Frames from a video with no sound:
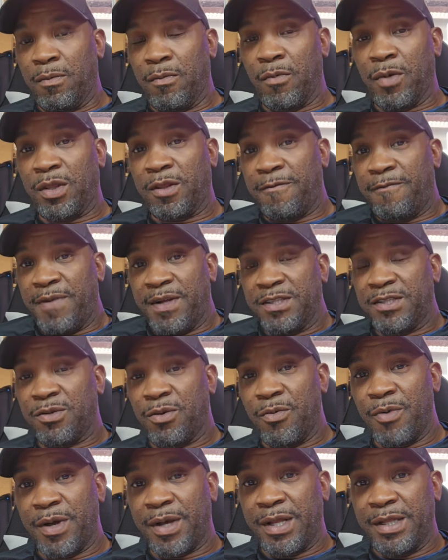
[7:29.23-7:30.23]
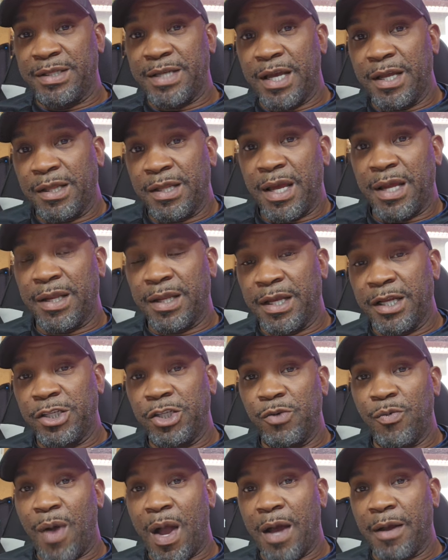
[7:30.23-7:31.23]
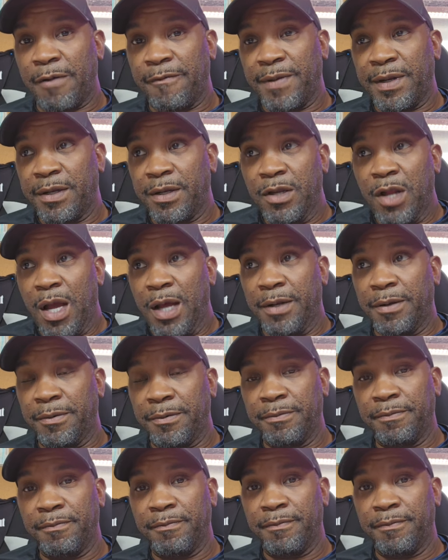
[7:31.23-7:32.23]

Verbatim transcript: What defense lawyer can take that and get you out of it? None.